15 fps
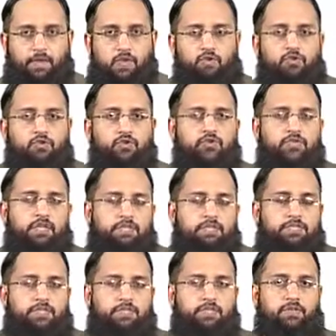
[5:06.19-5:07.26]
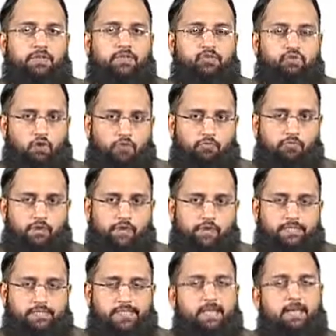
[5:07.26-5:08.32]
So such
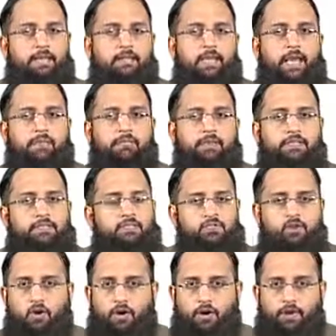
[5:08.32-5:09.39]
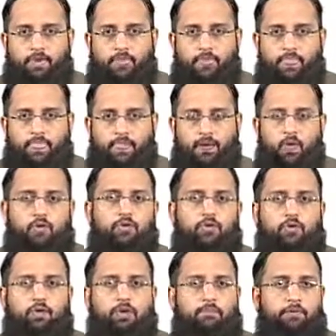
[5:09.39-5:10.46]
softwares can be installed on
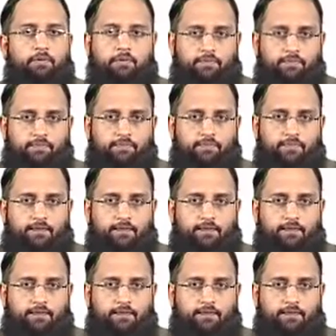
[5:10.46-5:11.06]
your computer.